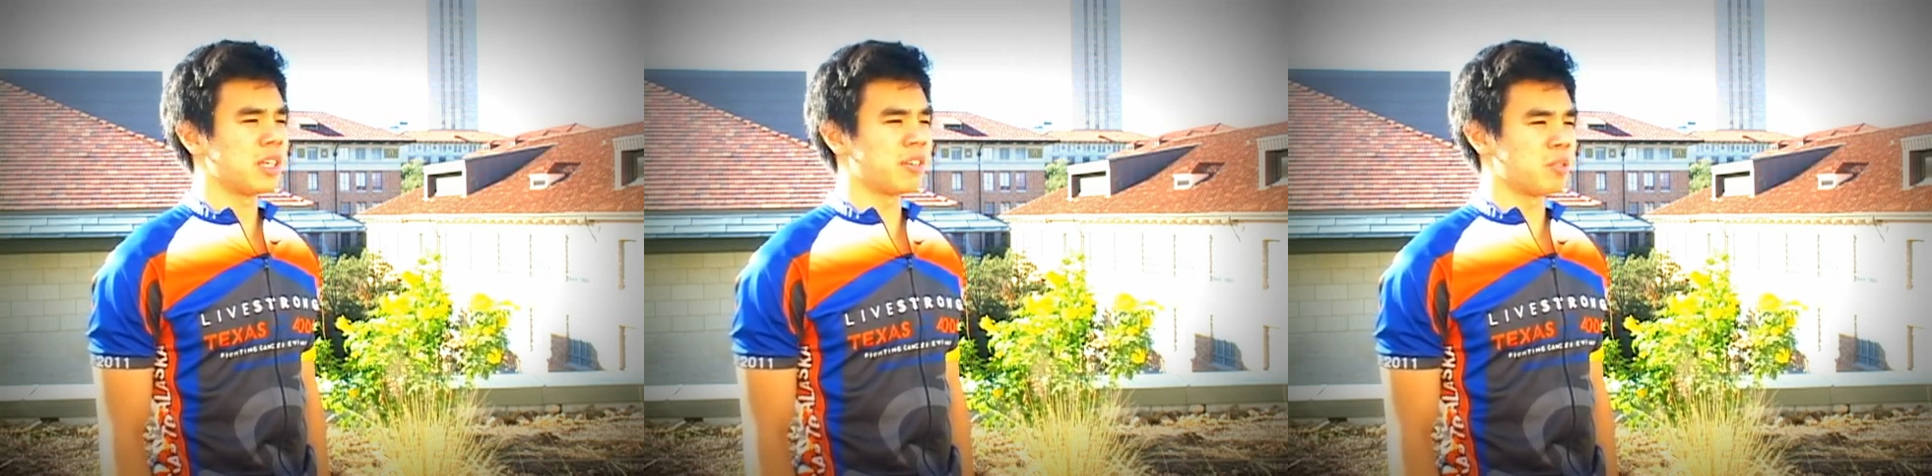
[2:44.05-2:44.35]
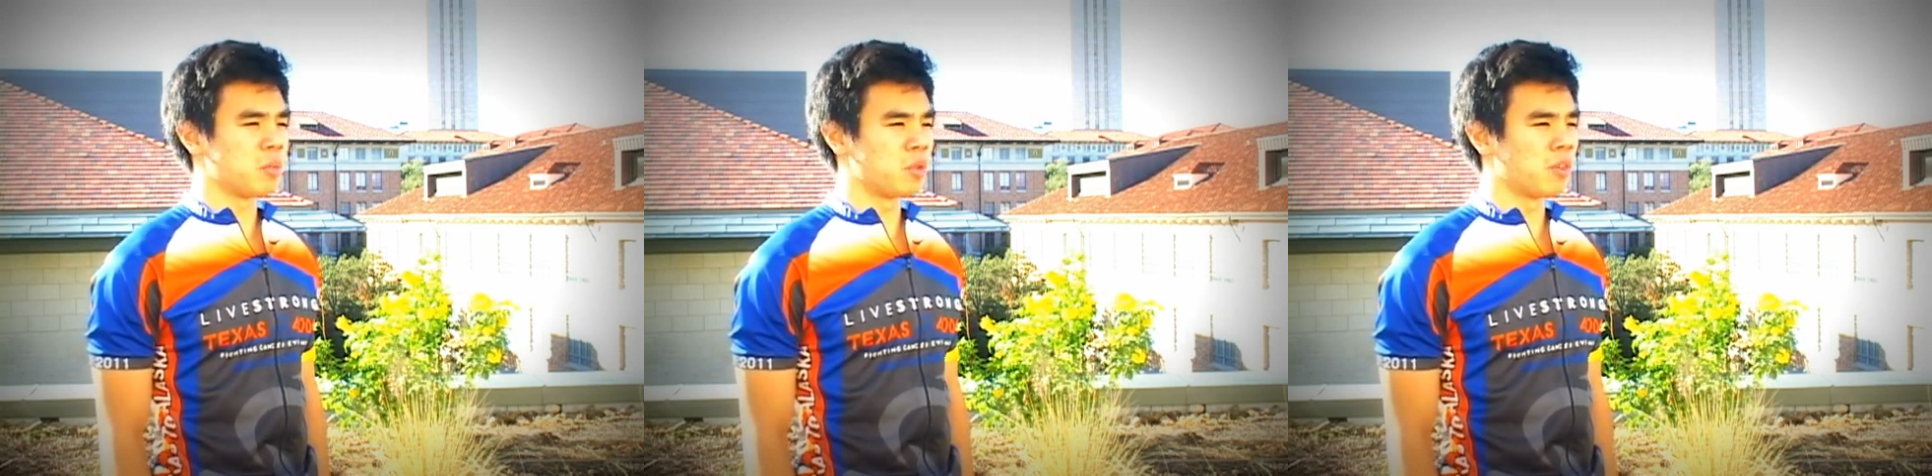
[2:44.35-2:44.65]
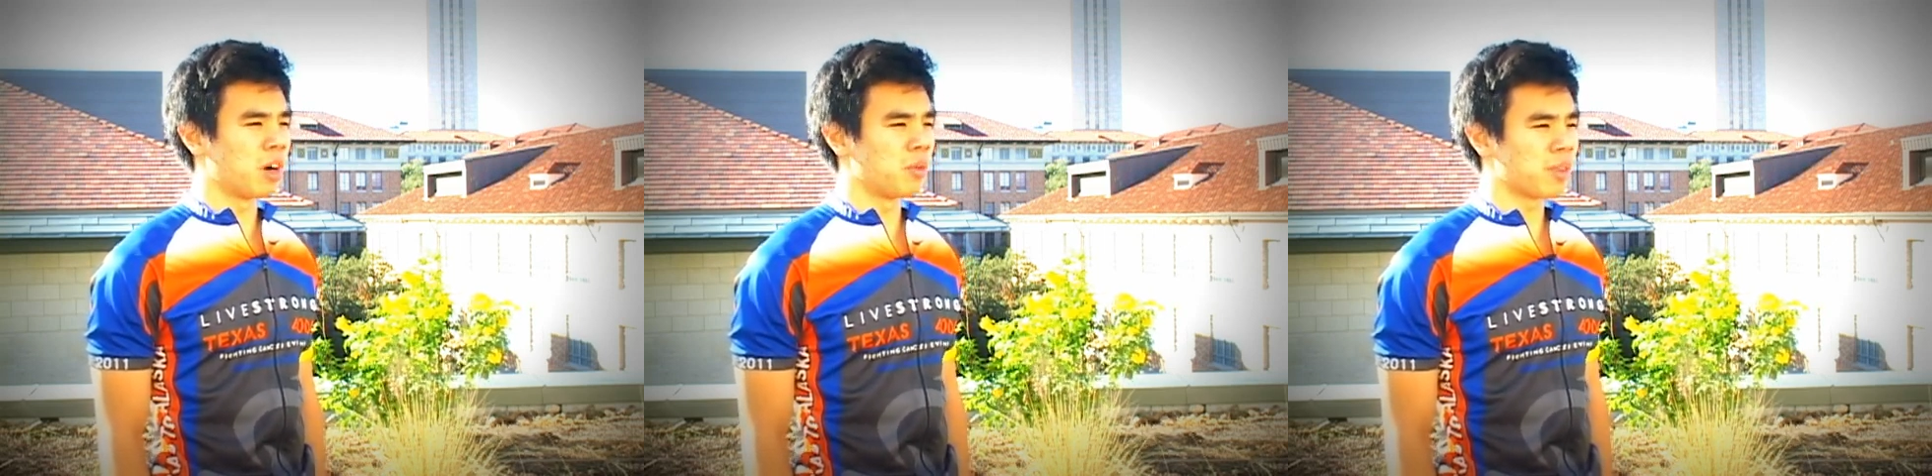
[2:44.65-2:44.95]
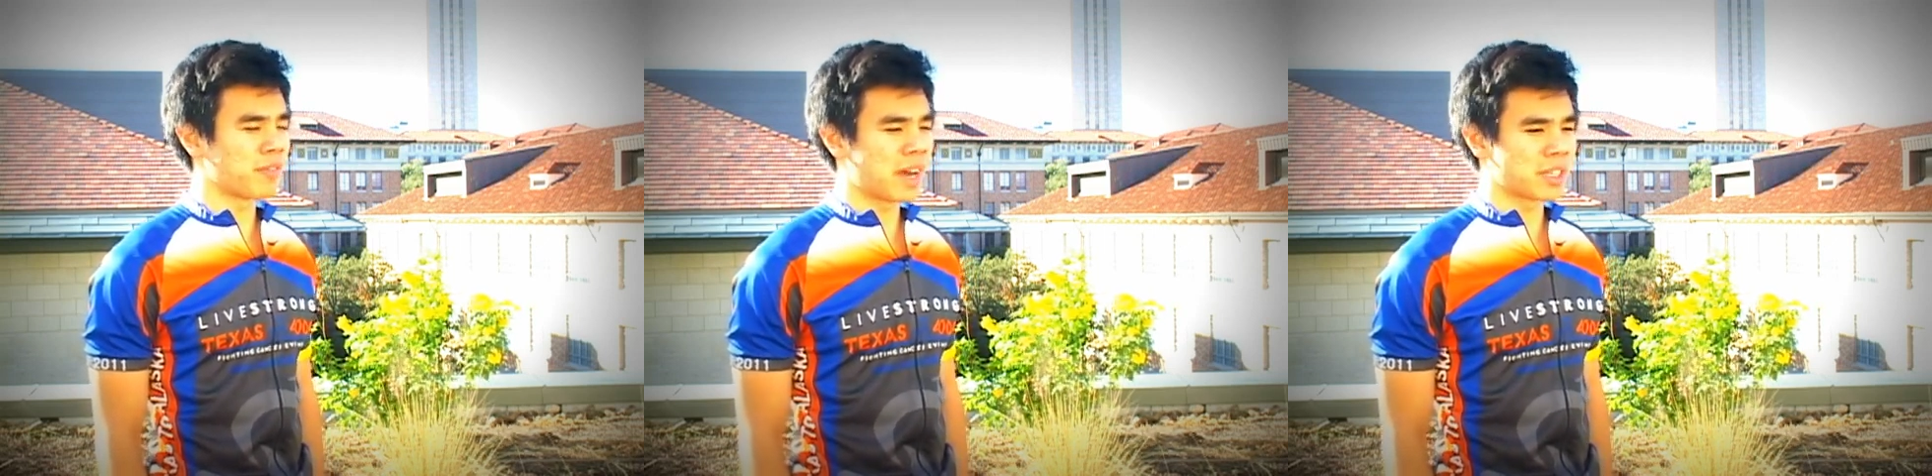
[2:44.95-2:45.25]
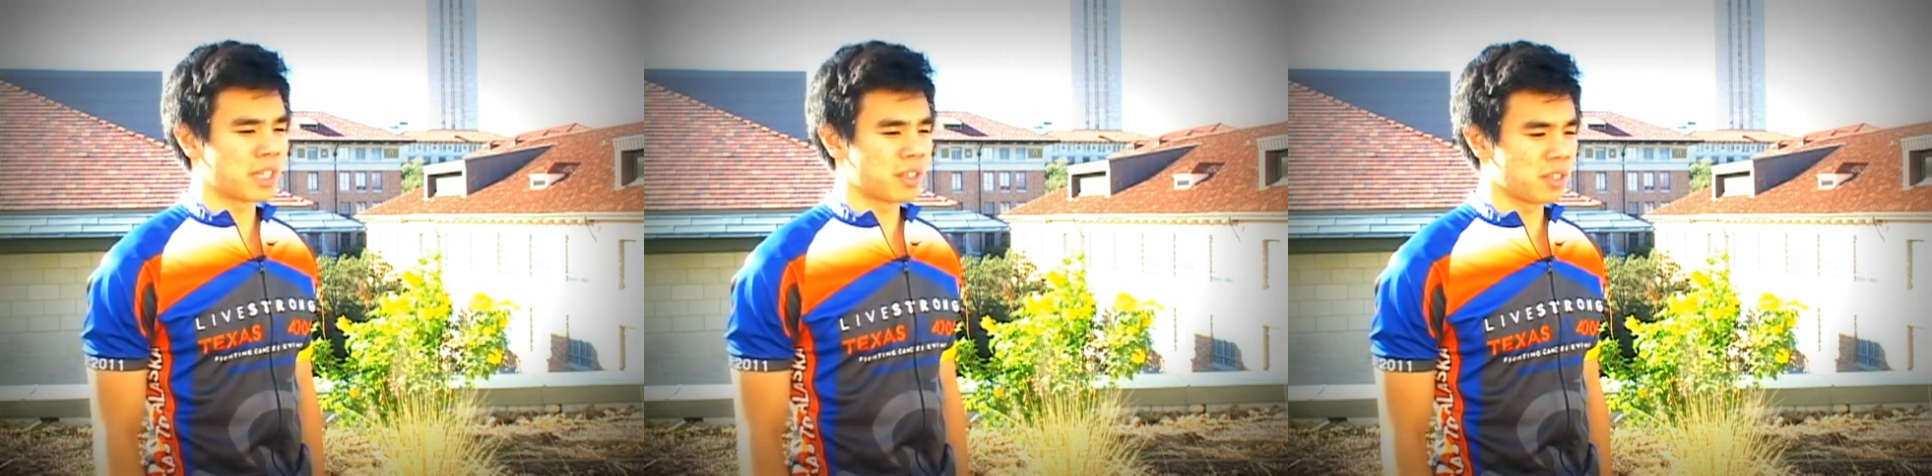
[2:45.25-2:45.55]
And you have to move on with the
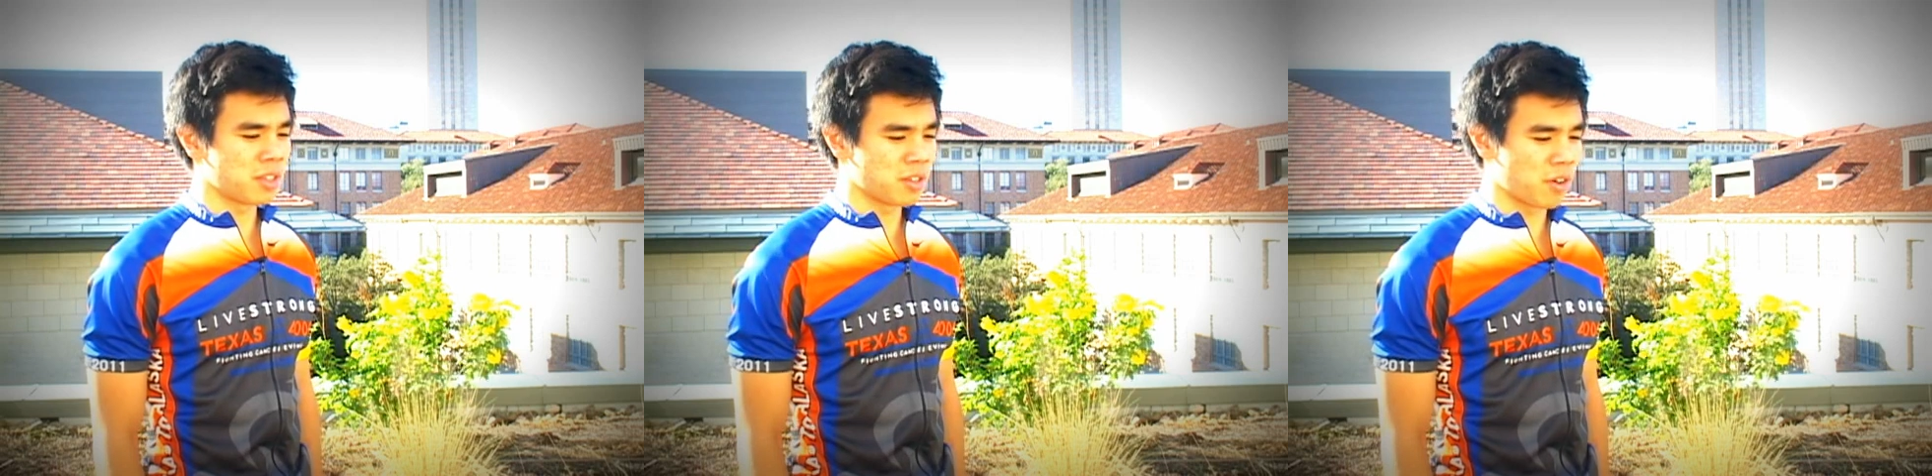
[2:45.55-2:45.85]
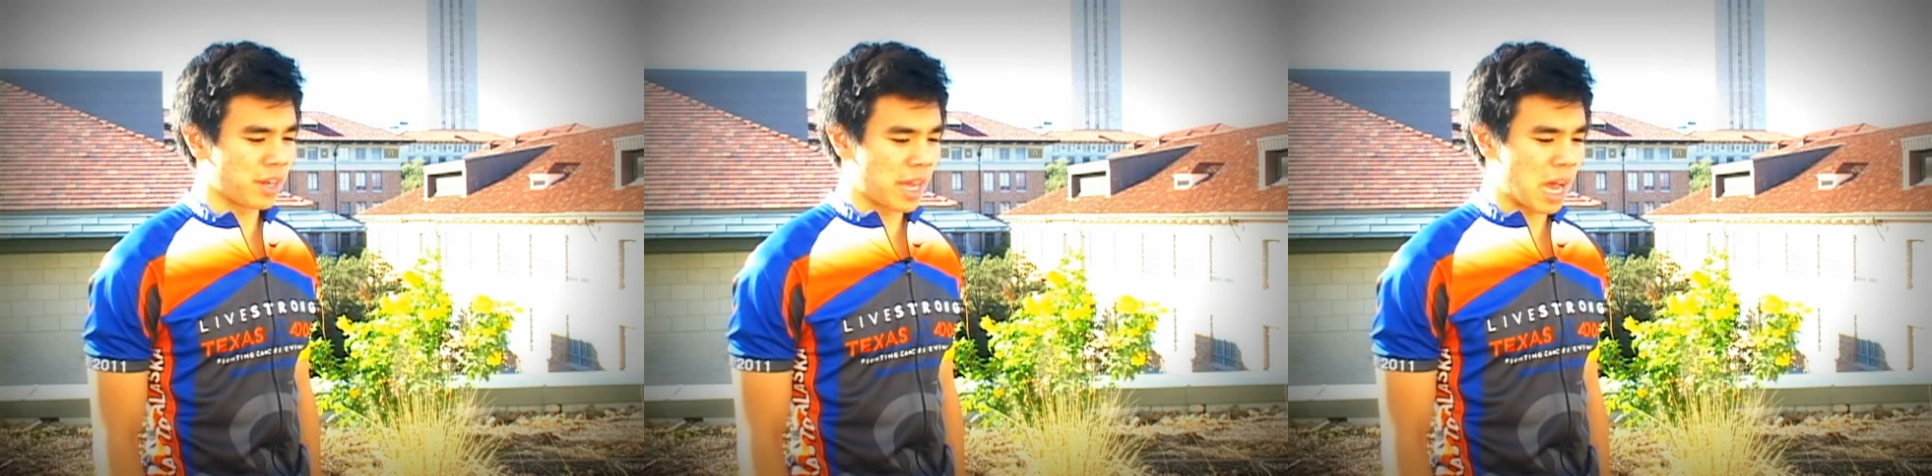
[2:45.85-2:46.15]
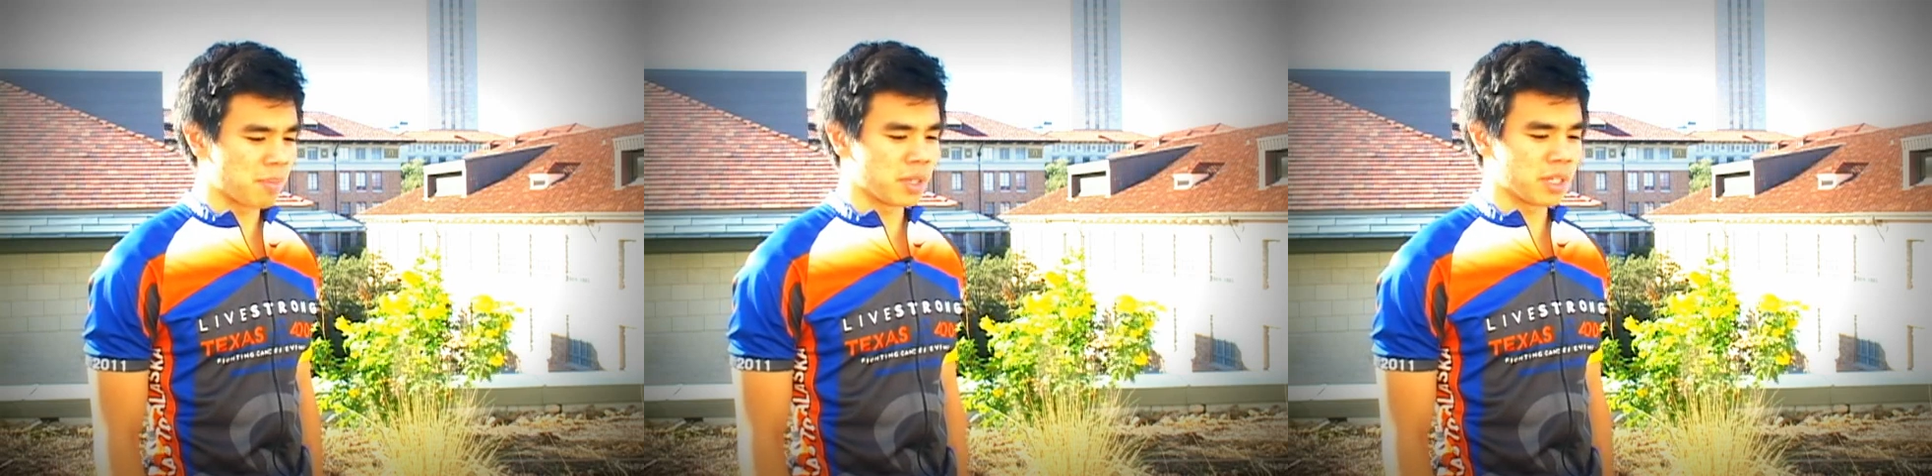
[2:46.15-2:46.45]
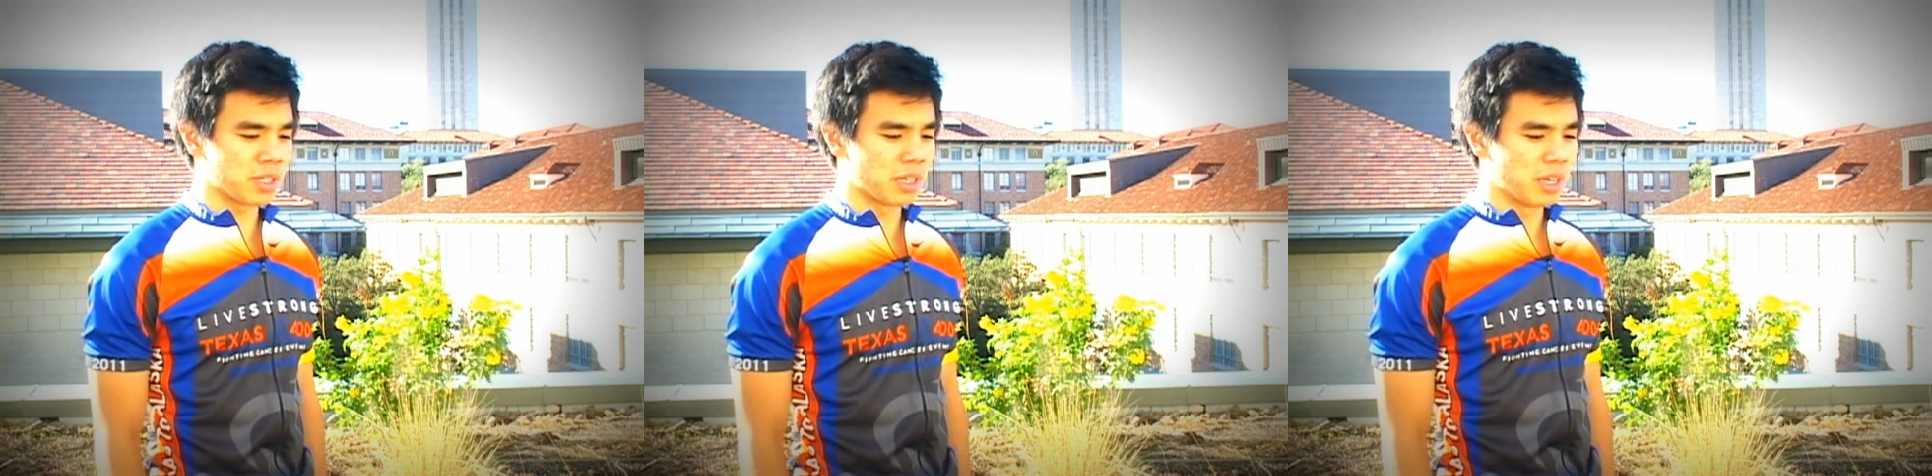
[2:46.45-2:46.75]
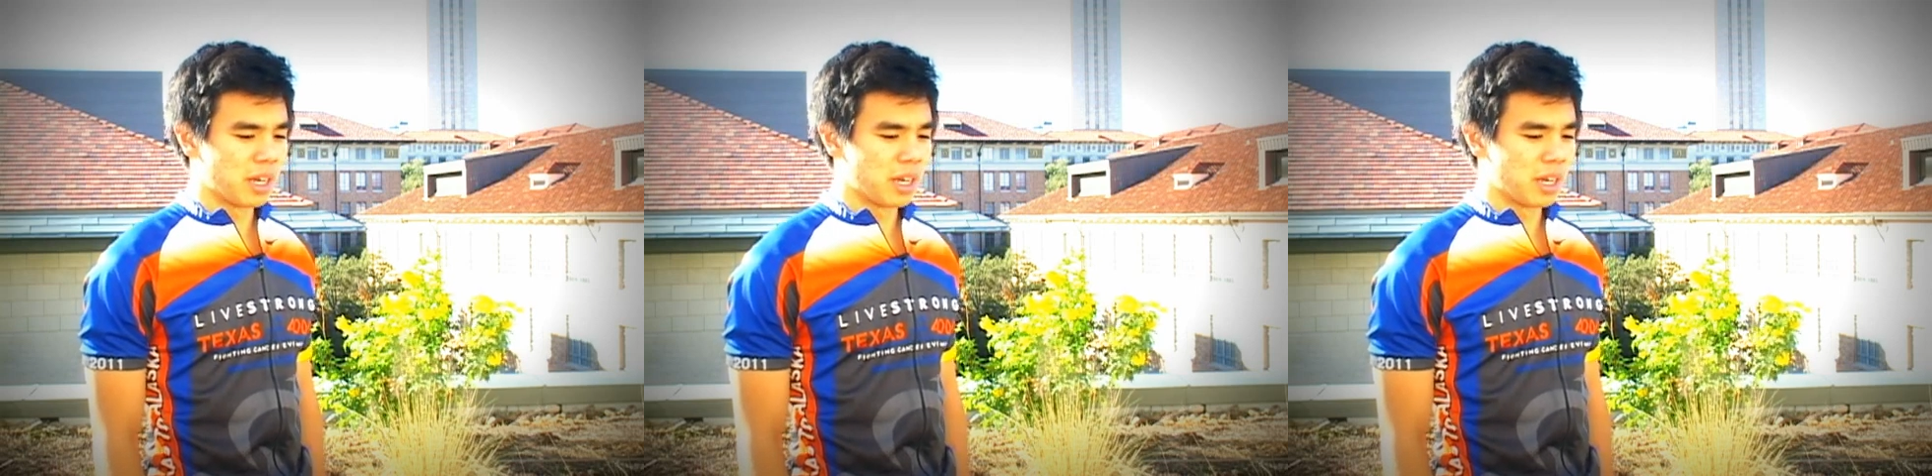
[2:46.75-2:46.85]
fact that this has already happened and